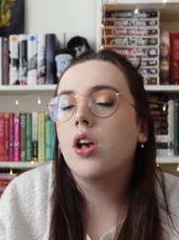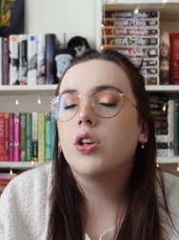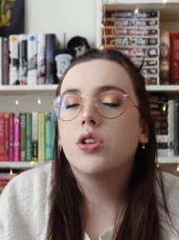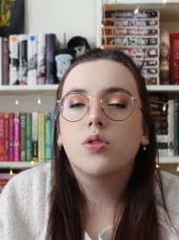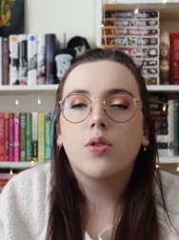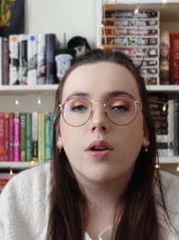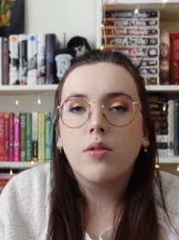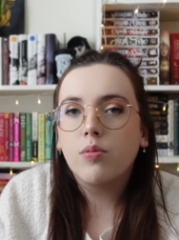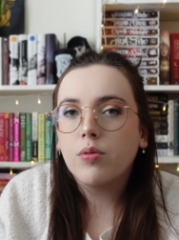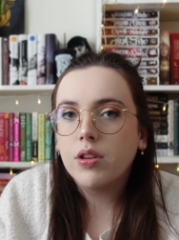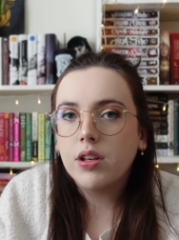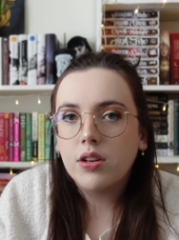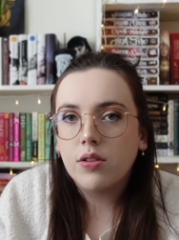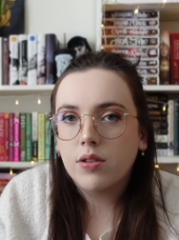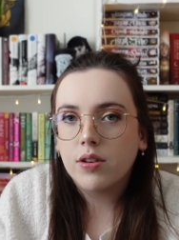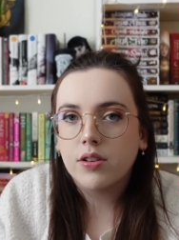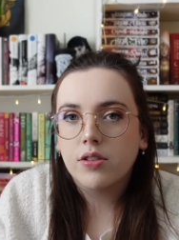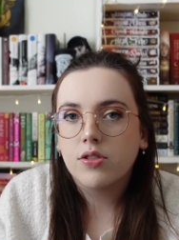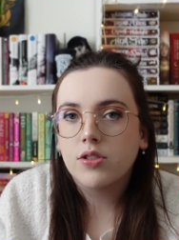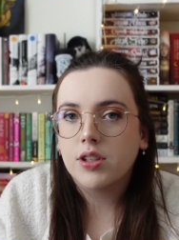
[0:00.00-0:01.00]
So I really don't
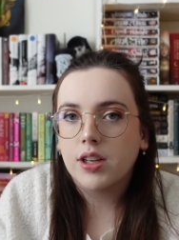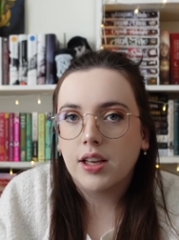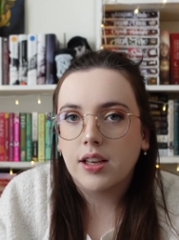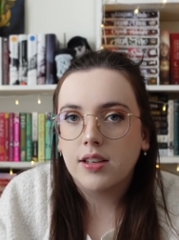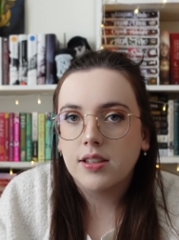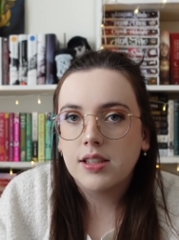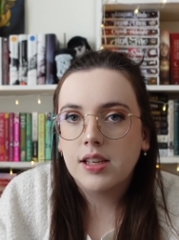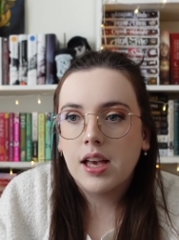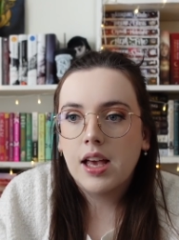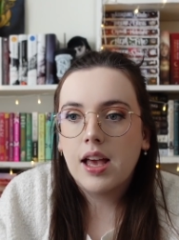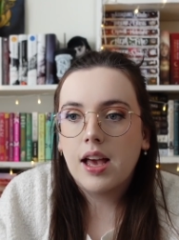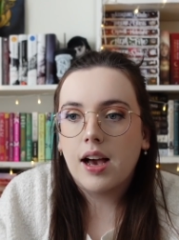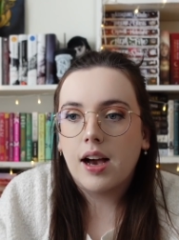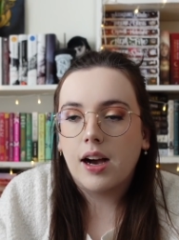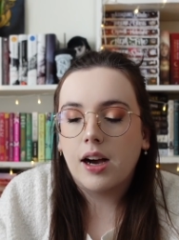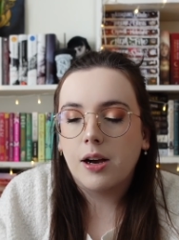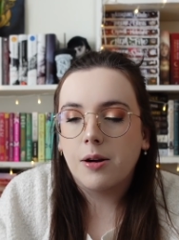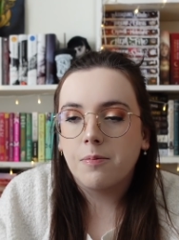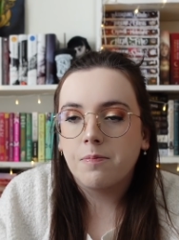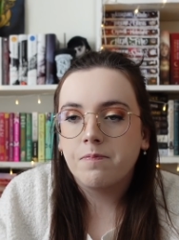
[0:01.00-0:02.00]
understand
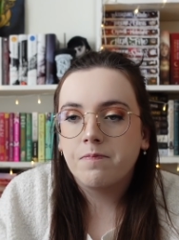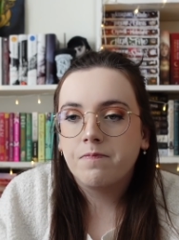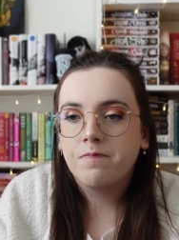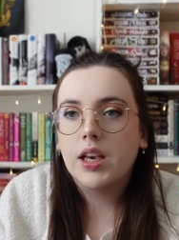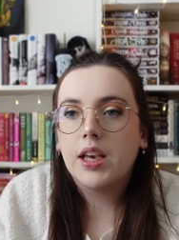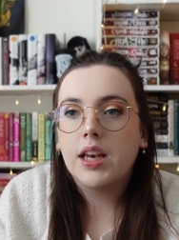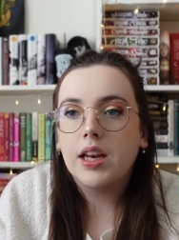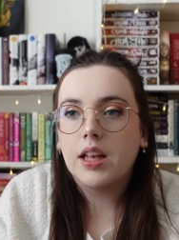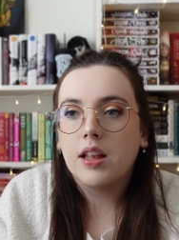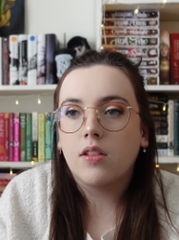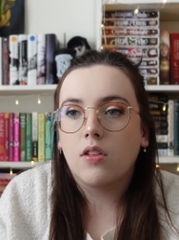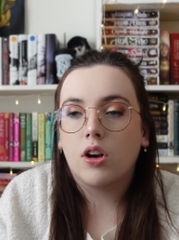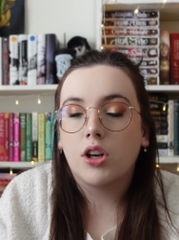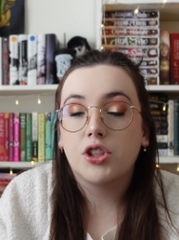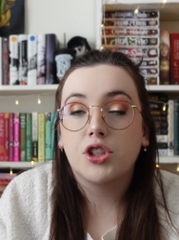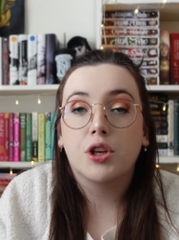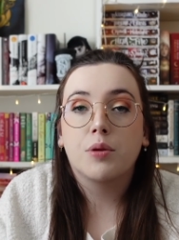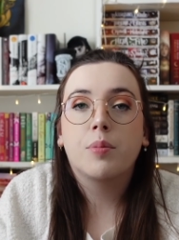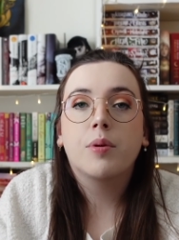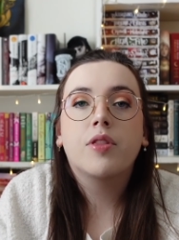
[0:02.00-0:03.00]
um, any
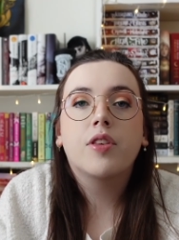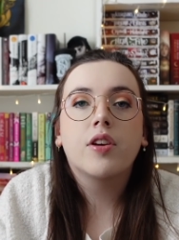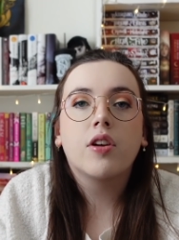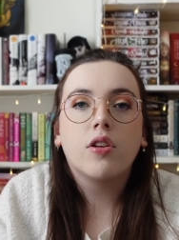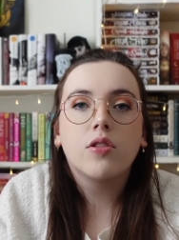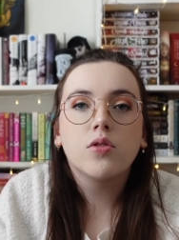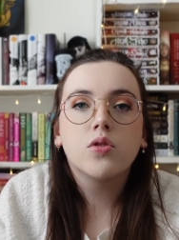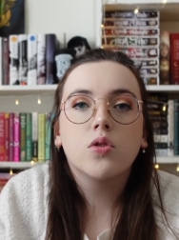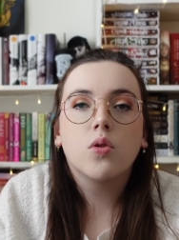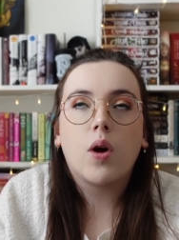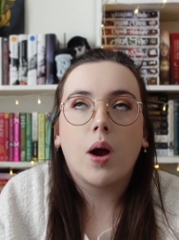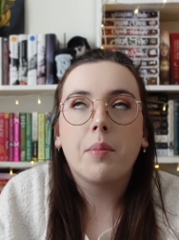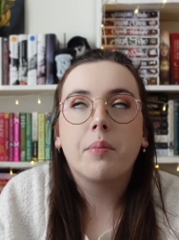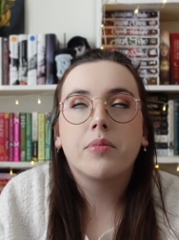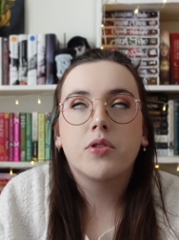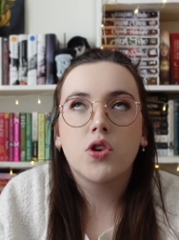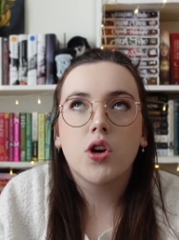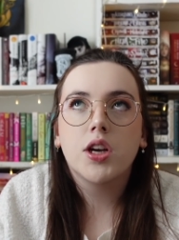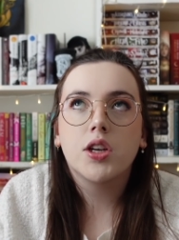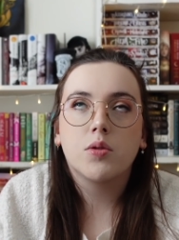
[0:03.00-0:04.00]
logic. But then also I'm
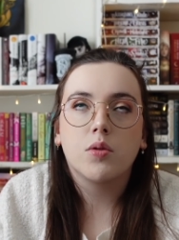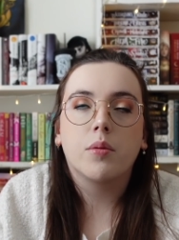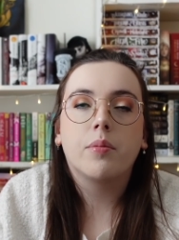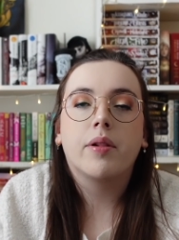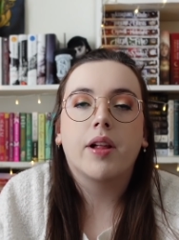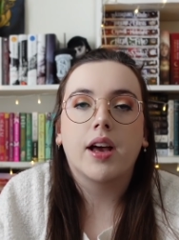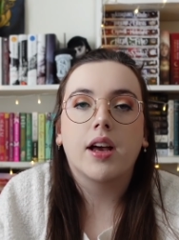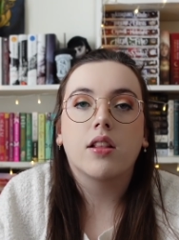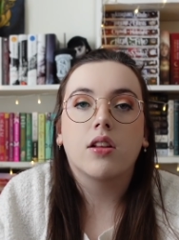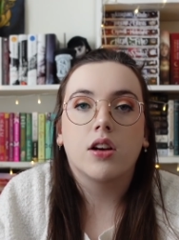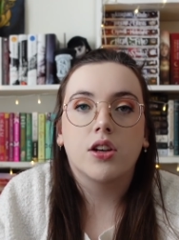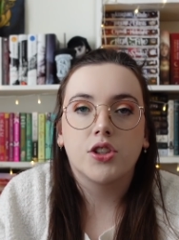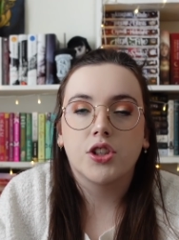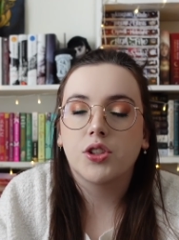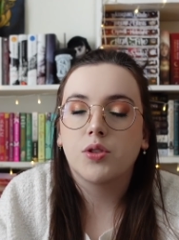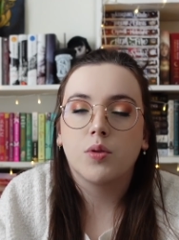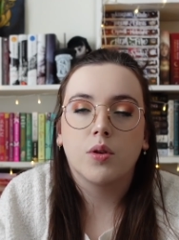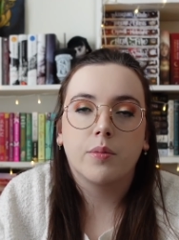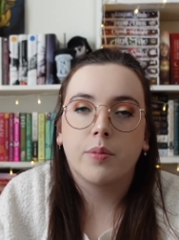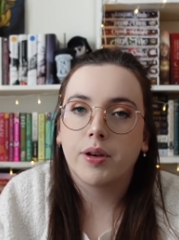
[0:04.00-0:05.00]
trying to apply logic
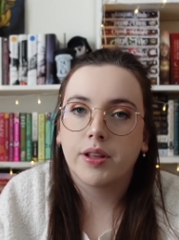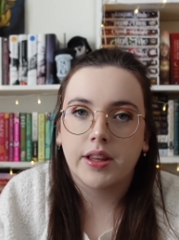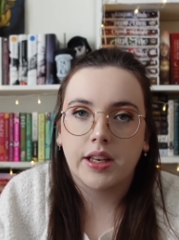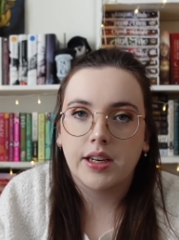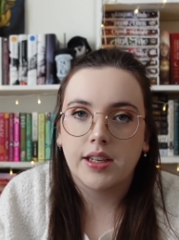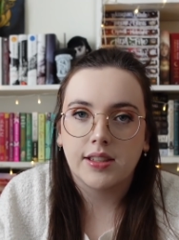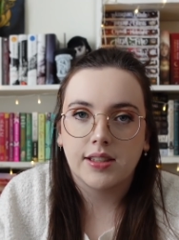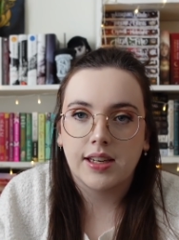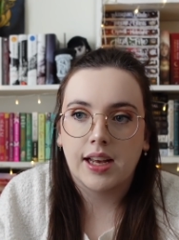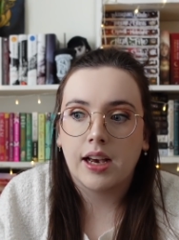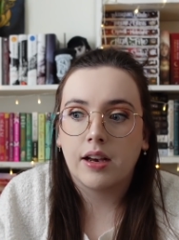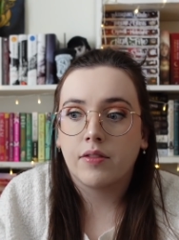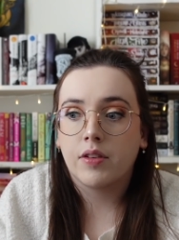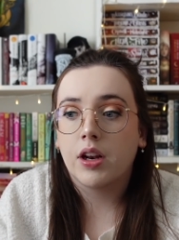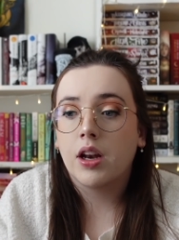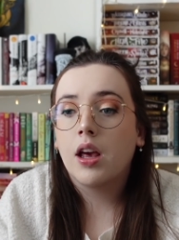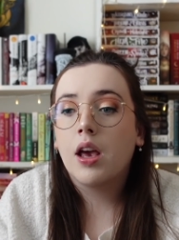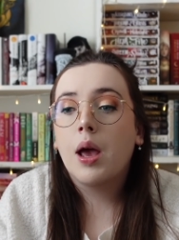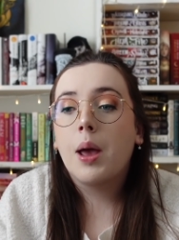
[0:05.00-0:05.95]
to a book that doesn't have it.